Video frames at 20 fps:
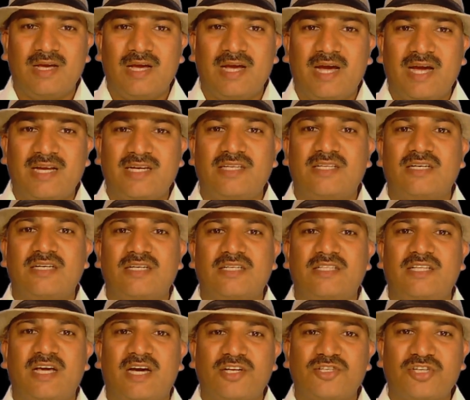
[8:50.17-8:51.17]
And
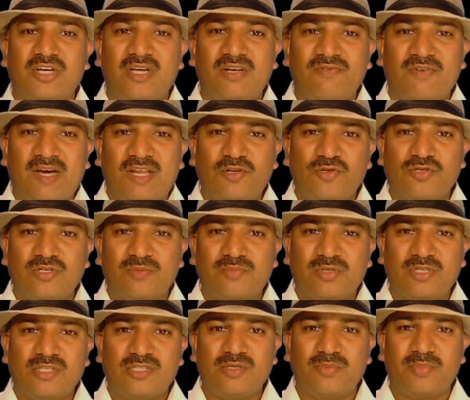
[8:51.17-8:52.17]
the Agile values and
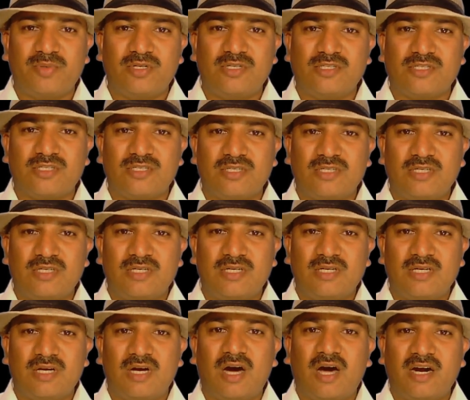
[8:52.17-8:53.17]
principles
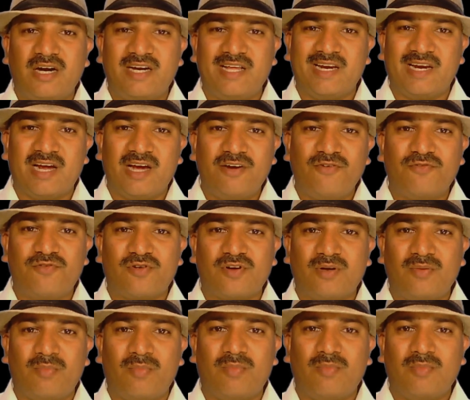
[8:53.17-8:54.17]
are derived
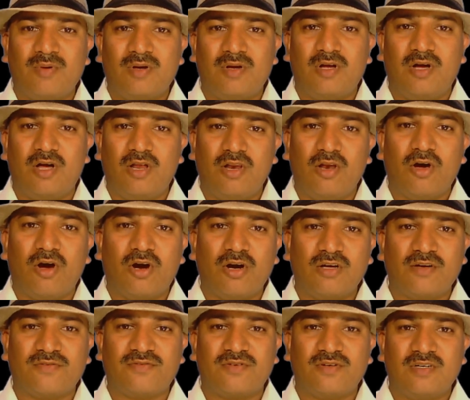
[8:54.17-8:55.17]
from a lot
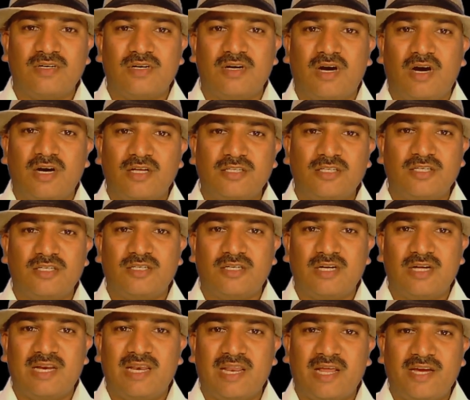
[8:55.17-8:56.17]
of other
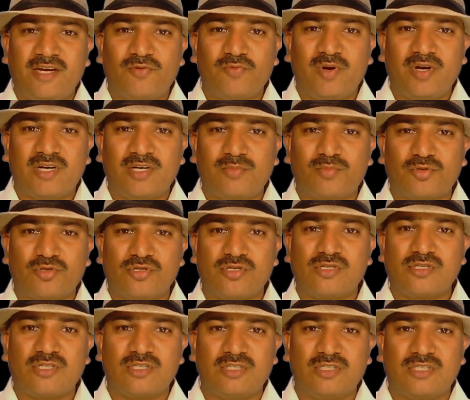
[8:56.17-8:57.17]
lightweighted
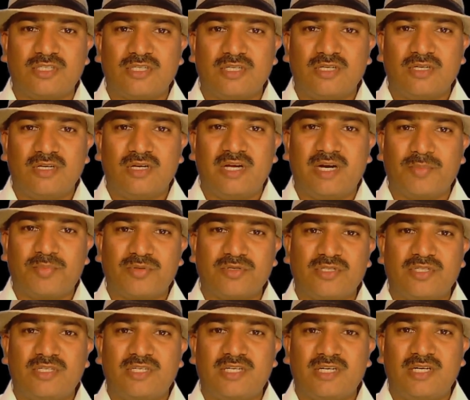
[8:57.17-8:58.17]
processes
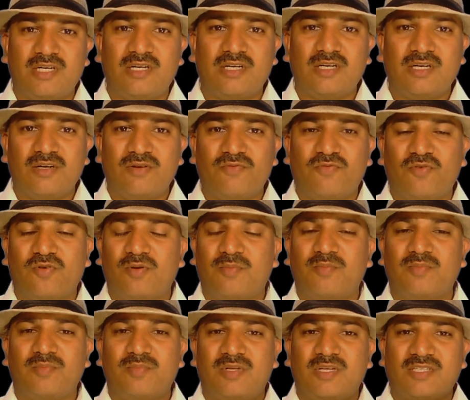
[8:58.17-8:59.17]
represented
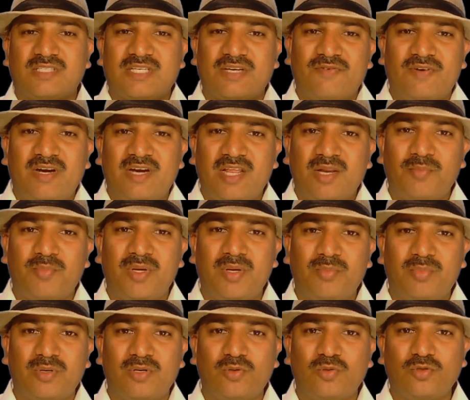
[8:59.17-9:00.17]
from the 17
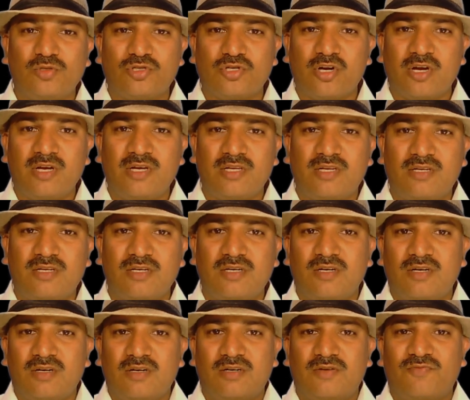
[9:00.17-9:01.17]
people who joined
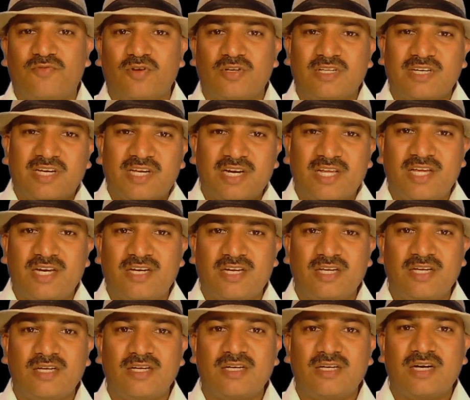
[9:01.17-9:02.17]
for the
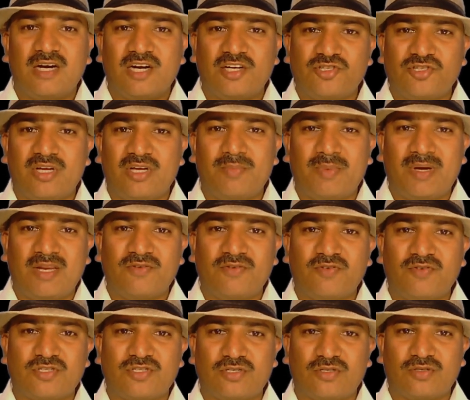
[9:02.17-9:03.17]
creating Agile
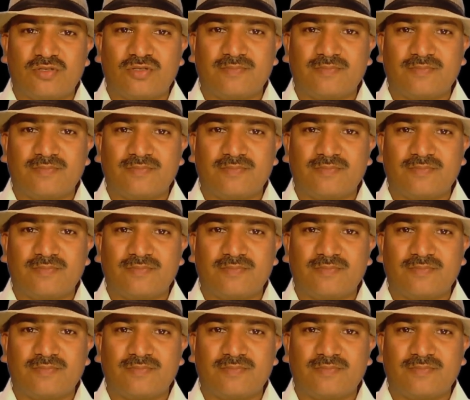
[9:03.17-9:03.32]
Manifesto.